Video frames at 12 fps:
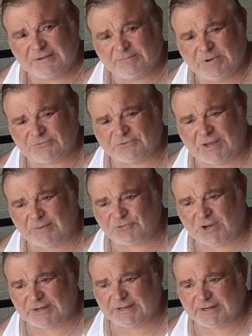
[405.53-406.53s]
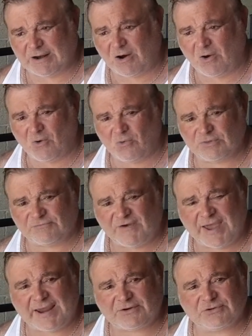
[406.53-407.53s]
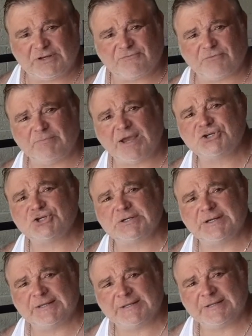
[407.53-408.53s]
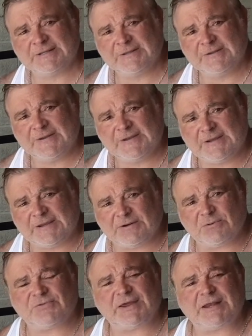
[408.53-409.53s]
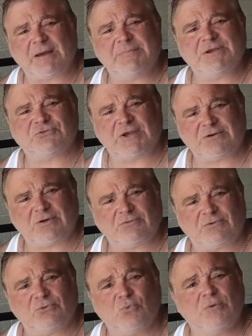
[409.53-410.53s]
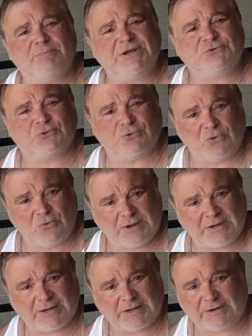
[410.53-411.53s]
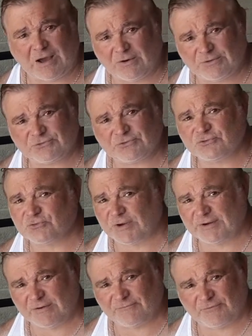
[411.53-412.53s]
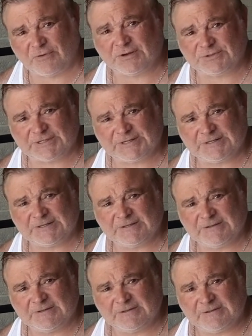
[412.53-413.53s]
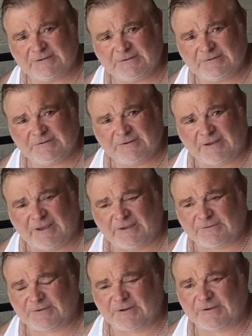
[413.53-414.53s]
but I'm trying to get all the facts and information, and everything I'll be saying on her will be true and honest and straight up front. And